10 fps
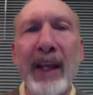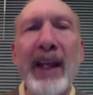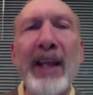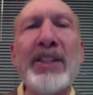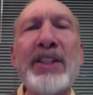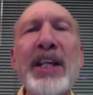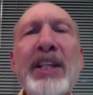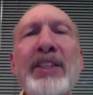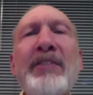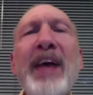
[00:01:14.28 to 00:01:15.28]
It's a sense
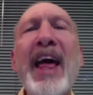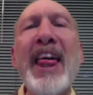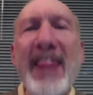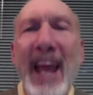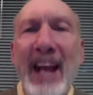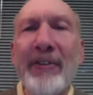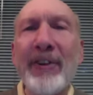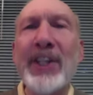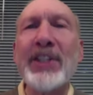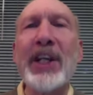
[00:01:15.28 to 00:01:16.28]
of
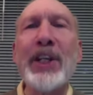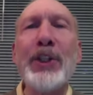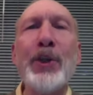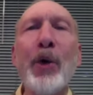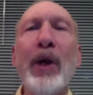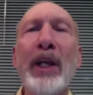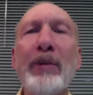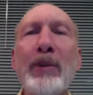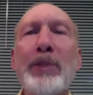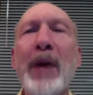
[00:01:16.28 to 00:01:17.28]
thankfulness and joy in
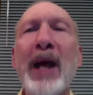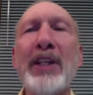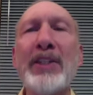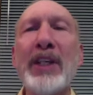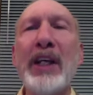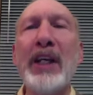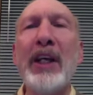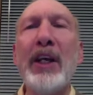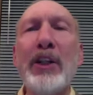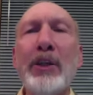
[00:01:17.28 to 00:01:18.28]
response
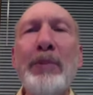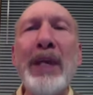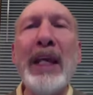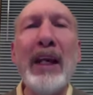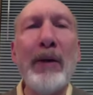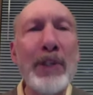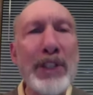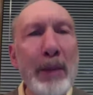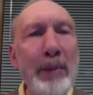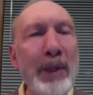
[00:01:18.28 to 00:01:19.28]
to being a
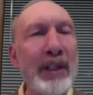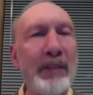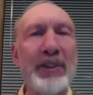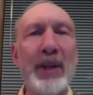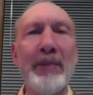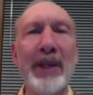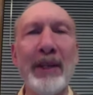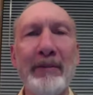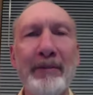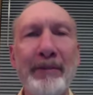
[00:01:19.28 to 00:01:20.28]
recipient of something.
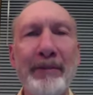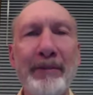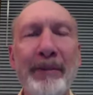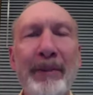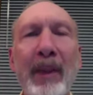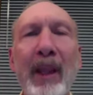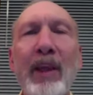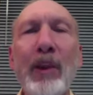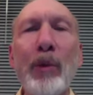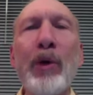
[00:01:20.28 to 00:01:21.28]

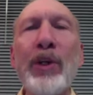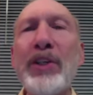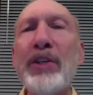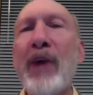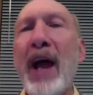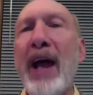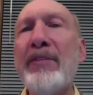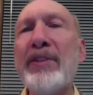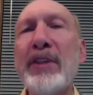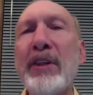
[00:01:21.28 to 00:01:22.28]
The word
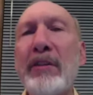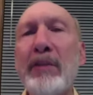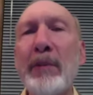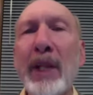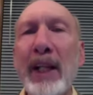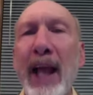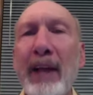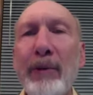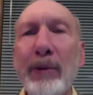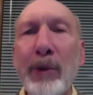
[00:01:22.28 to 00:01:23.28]
derives from the
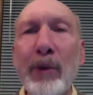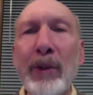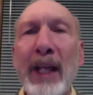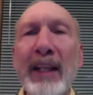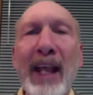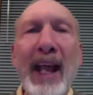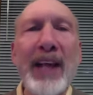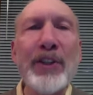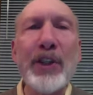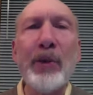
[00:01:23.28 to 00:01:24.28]
Latin root that has
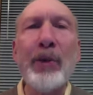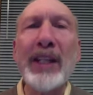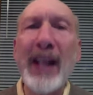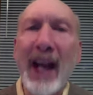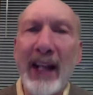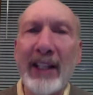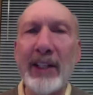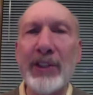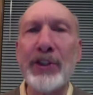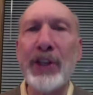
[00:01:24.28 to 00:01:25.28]
to do with
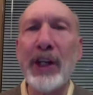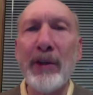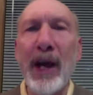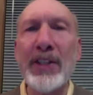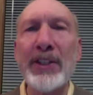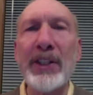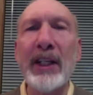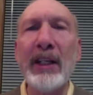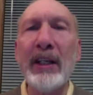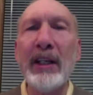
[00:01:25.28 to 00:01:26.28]
kindness, generosity,
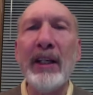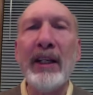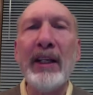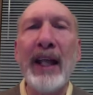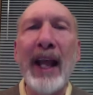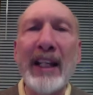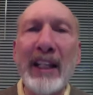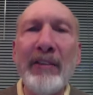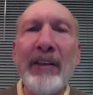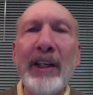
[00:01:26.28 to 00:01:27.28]
and
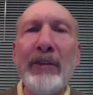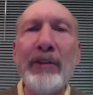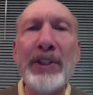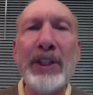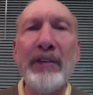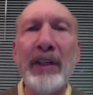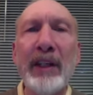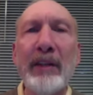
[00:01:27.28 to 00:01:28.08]
giving and receiving.